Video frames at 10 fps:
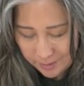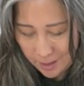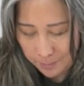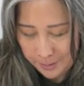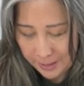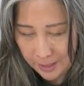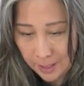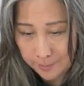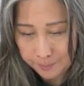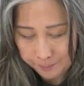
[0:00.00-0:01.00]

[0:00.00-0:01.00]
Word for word: I'll pick it up.